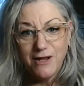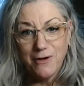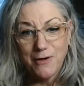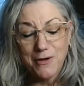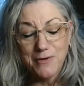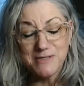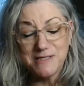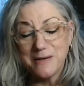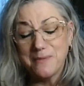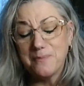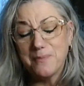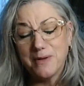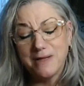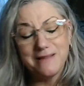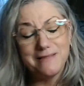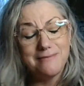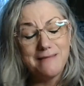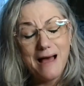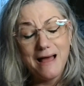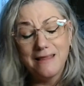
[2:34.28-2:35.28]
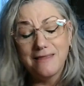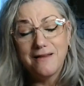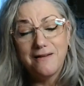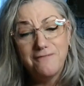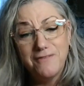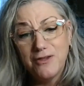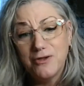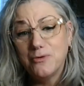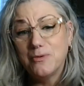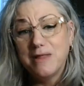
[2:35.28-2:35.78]
video goes up, but I
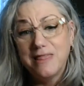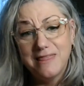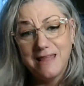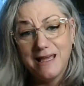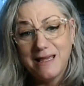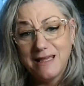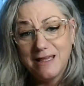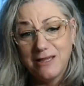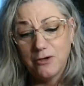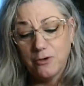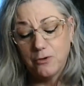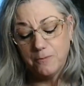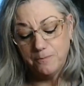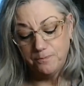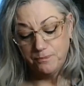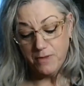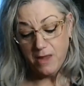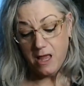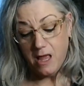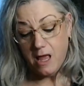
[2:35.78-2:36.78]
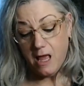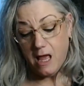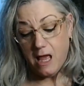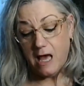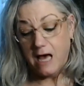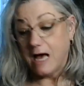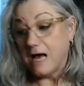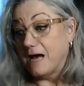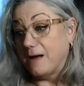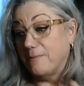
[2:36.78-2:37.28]
love you and thank you.
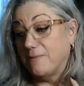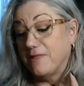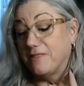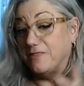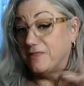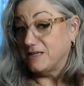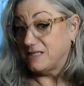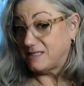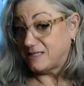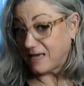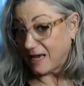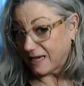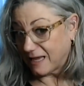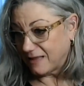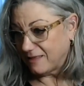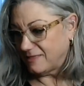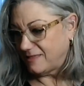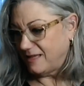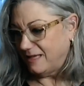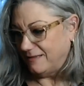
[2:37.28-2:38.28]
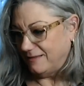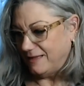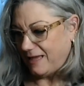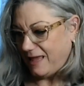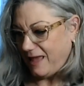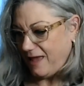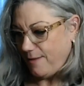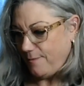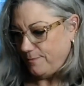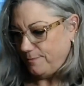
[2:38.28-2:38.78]
Um, the second thing that
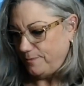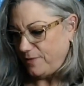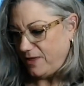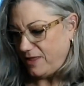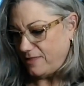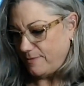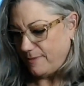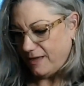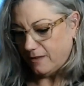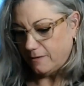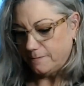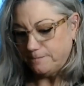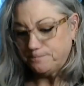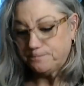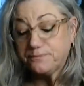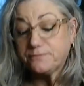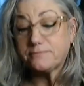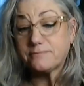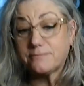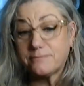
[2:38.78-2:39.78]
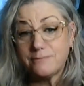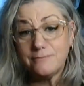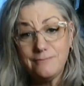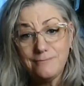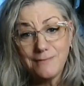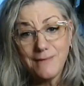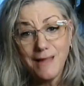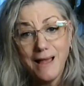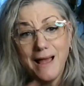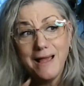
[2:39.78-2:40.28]
came in the mail,
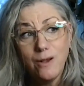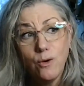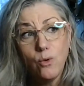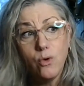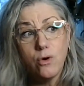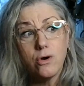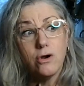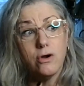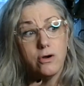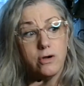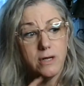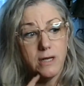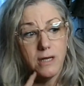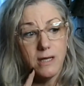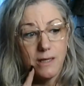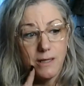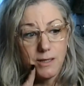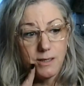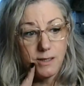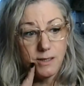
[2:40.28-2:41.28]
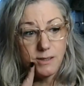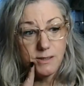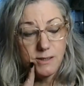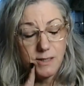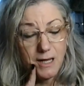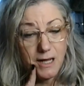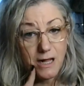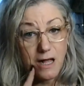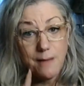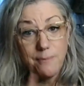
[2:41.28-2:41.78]
I ordered
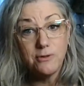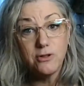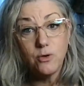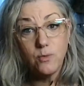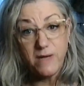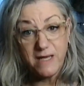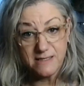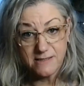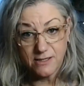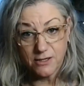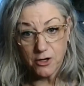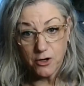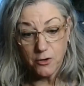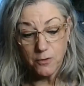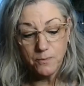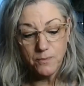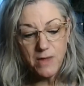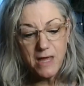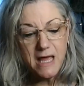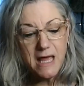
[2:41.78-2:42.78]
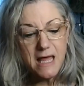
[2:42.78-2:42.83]
a couple of weeks ago.